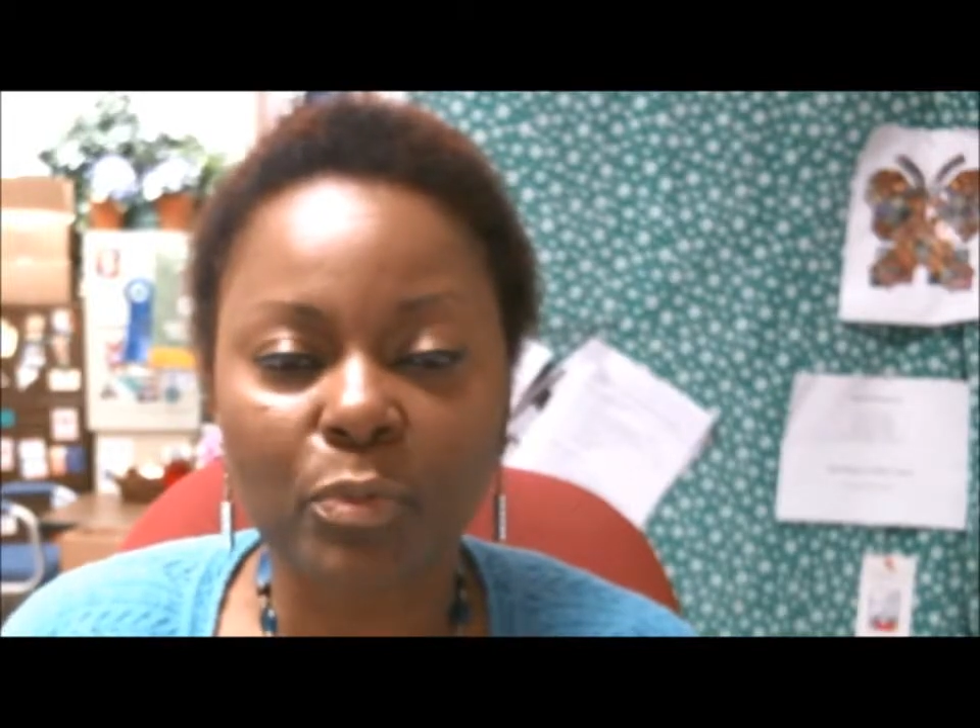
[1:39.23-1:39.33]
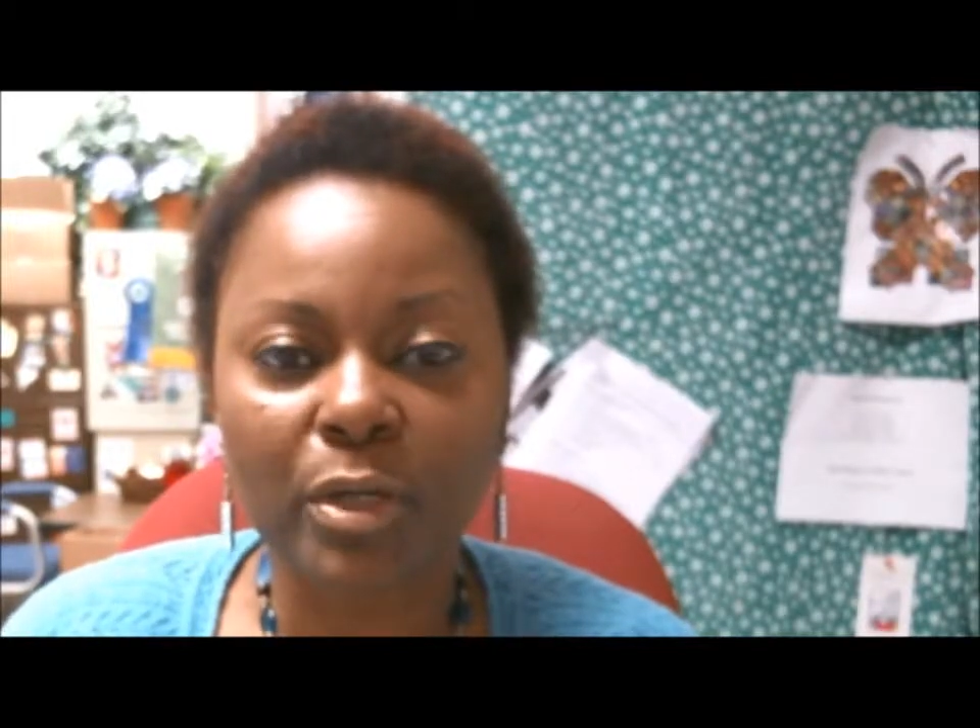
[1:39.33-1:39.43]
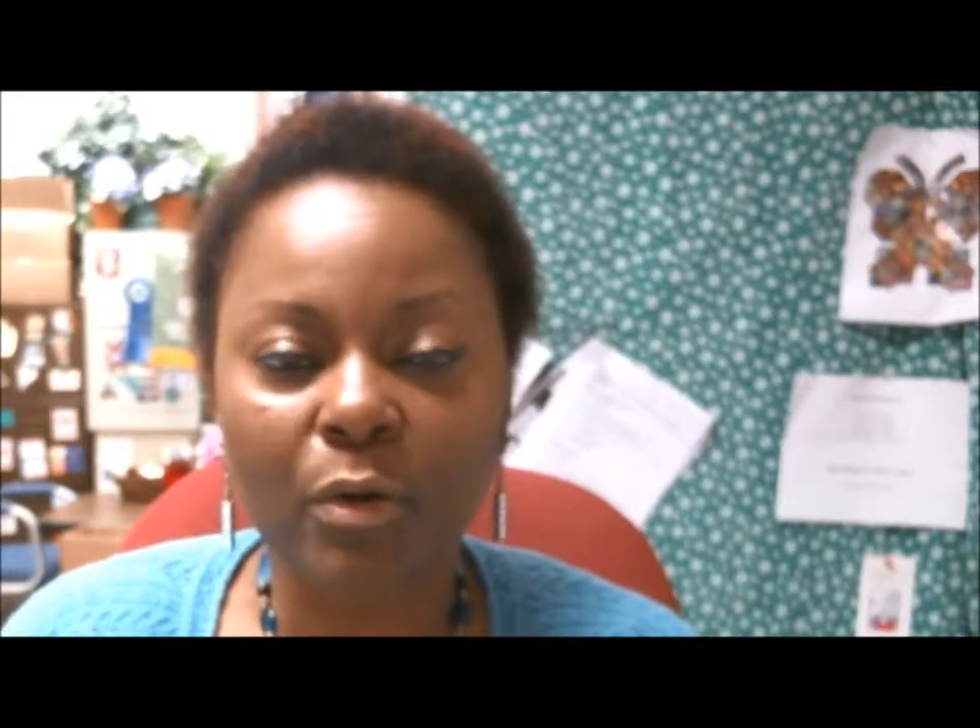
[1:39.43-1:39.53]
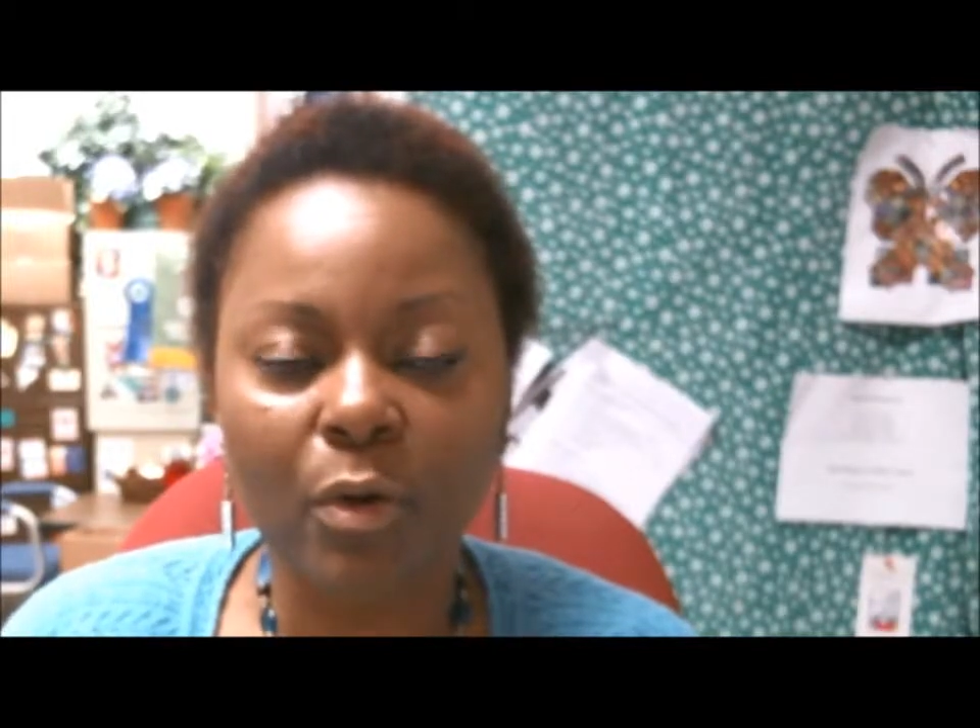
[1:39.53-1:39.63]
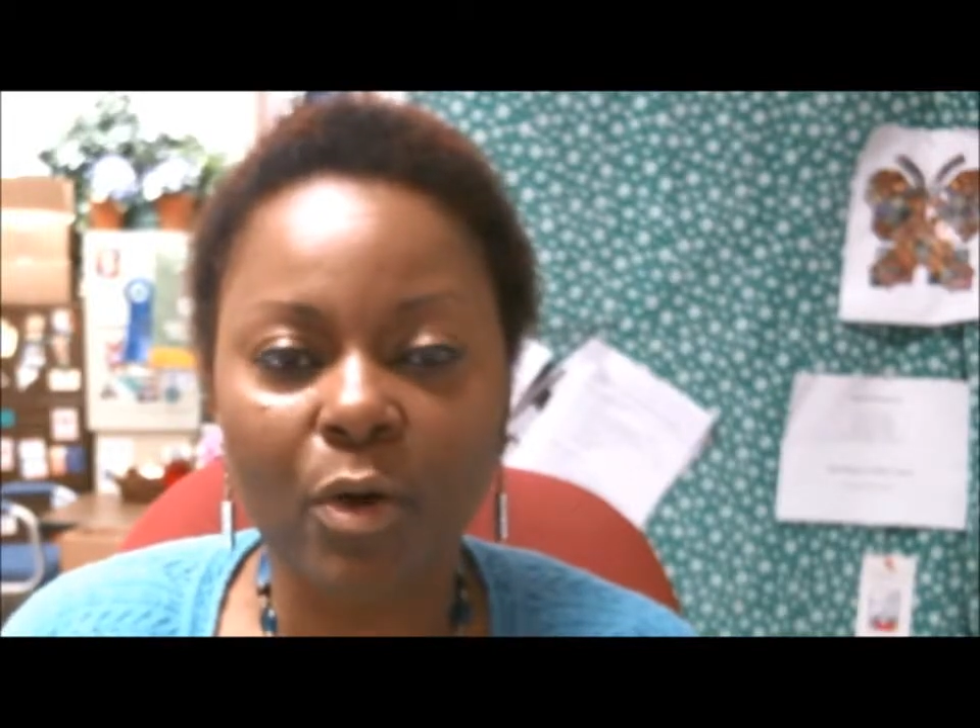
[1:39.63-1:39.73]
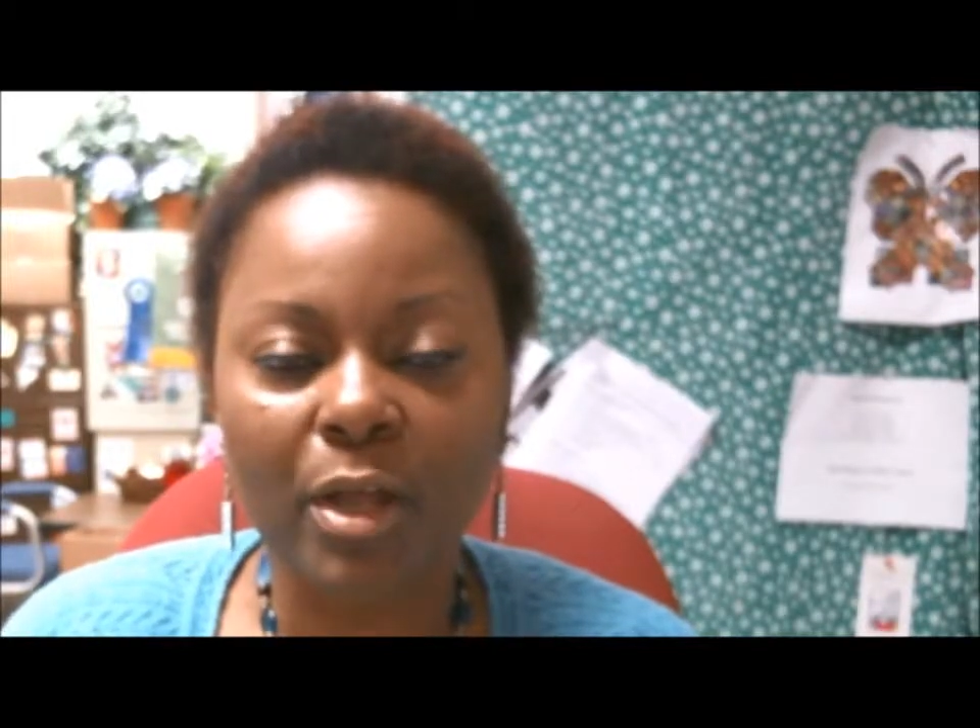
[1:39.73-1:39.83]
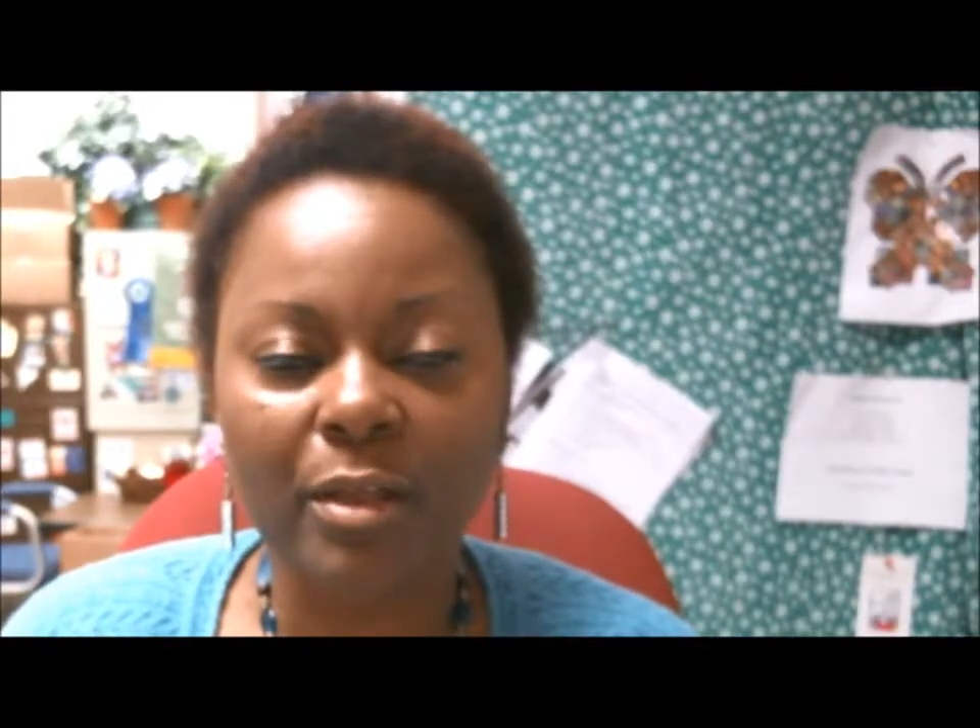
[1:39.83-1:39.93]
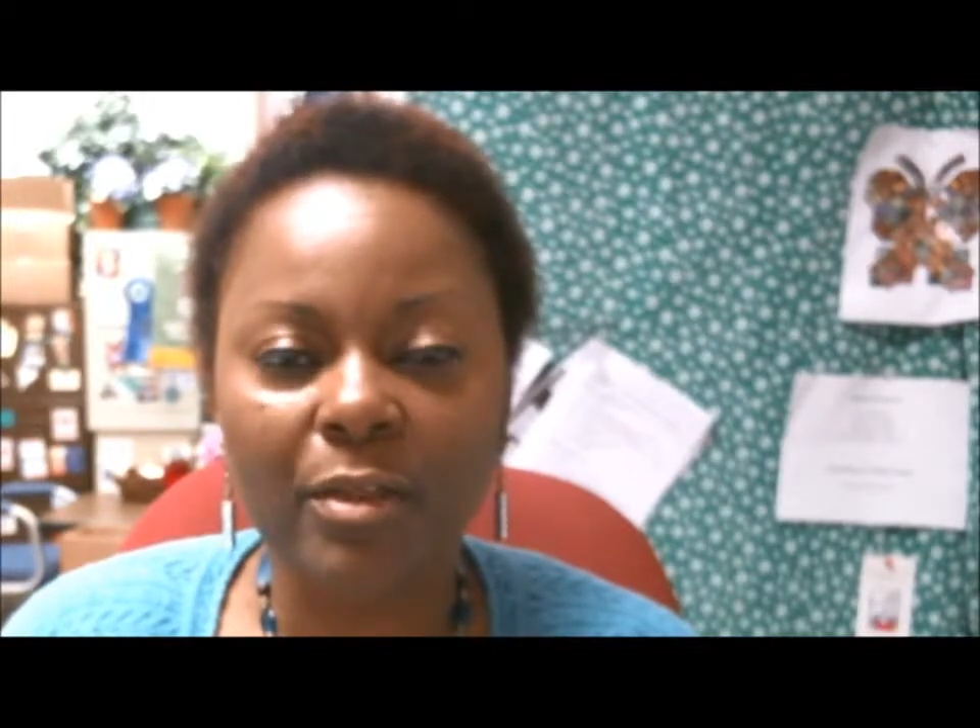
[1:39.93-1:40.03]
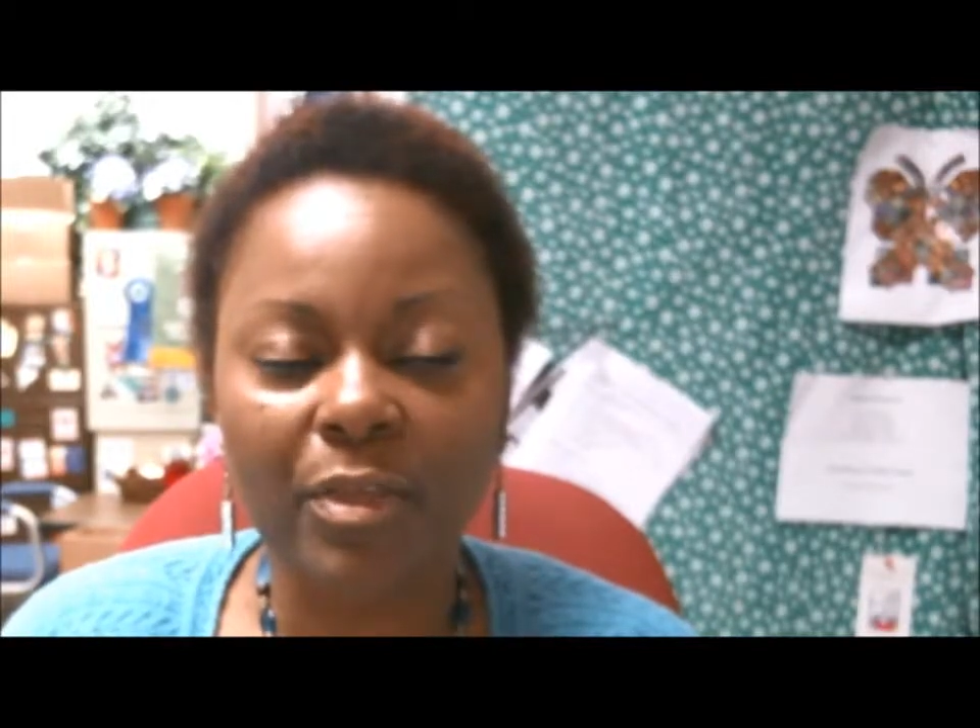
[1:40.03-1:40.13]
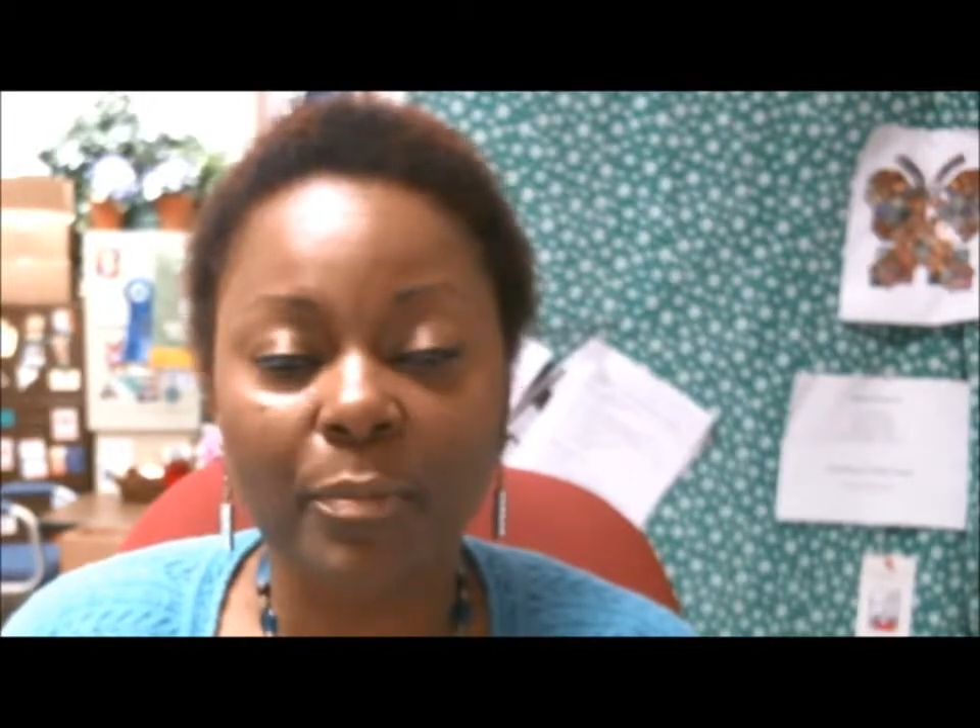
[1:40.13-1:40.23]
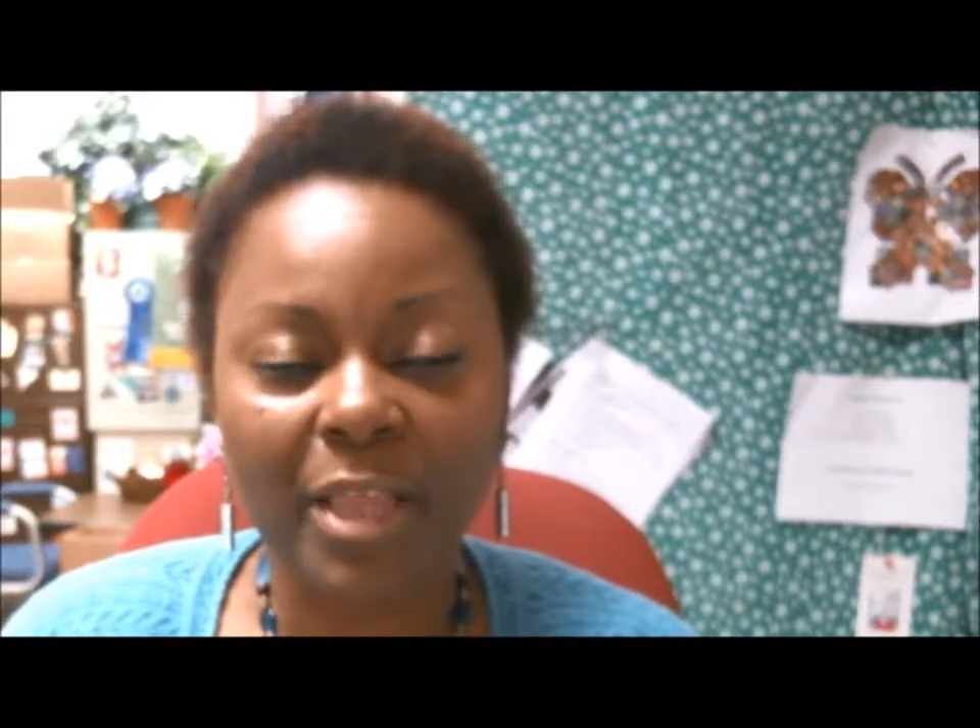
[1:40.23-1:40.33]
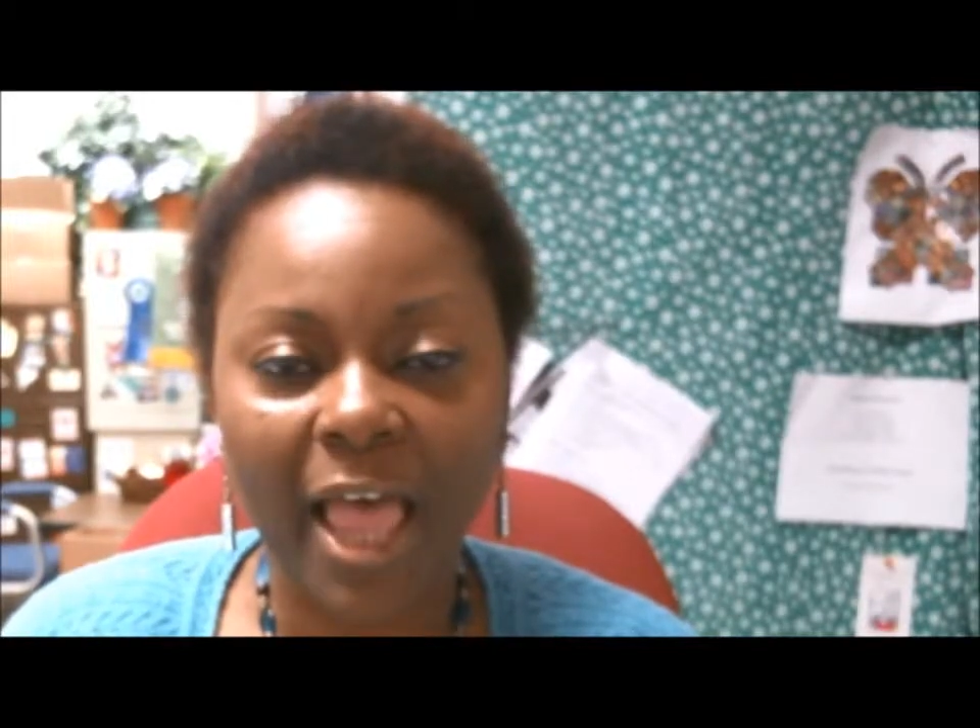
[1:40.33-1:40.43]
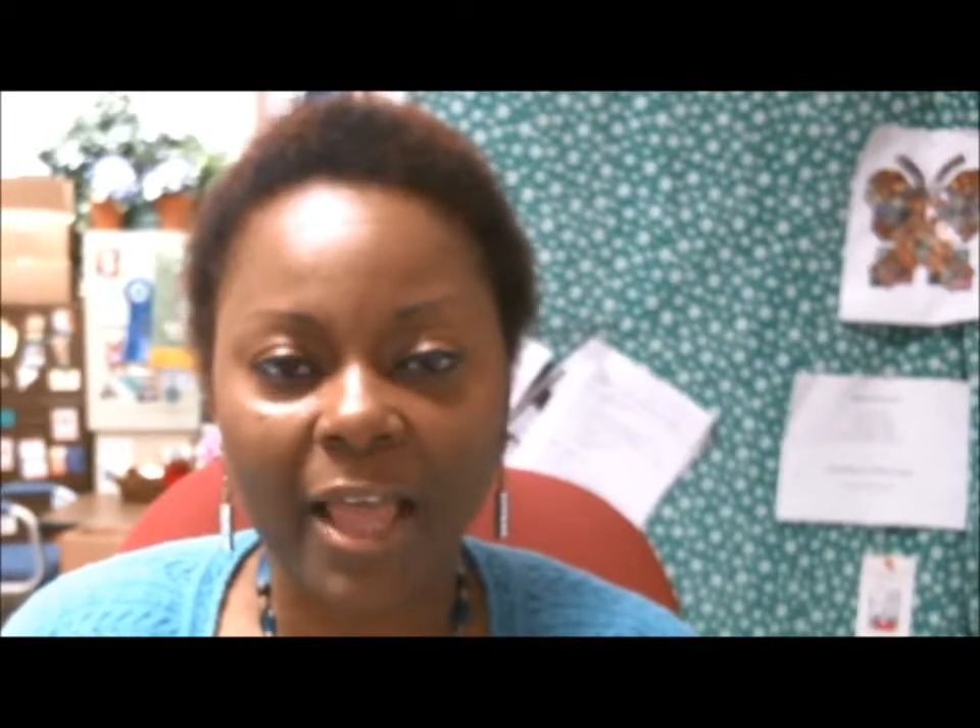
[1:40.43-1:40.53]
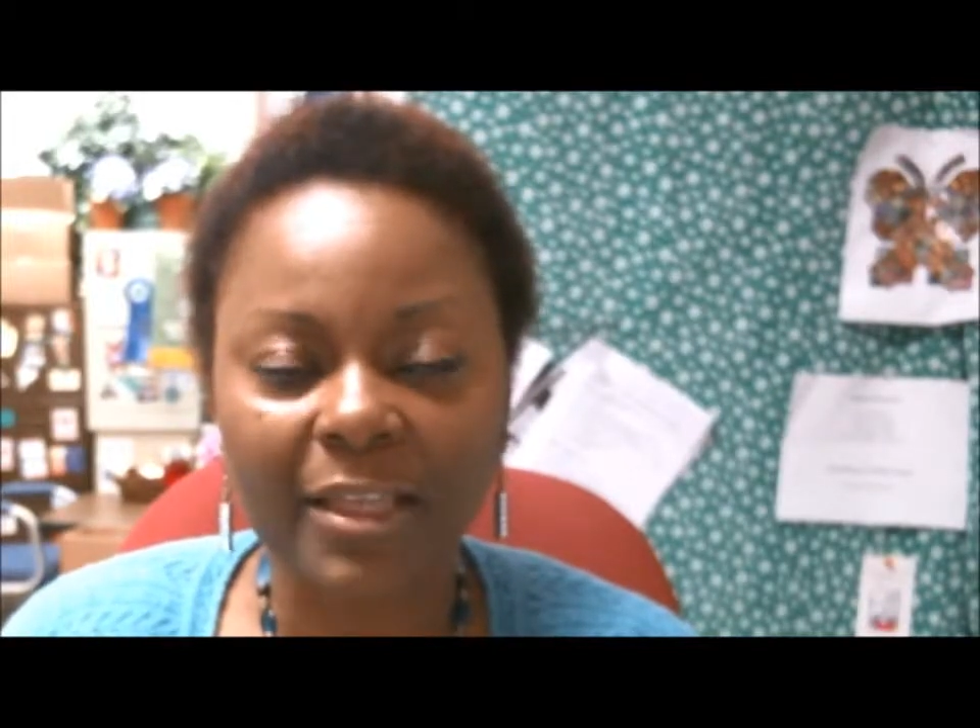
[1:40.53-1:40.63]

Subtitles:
put on the plaque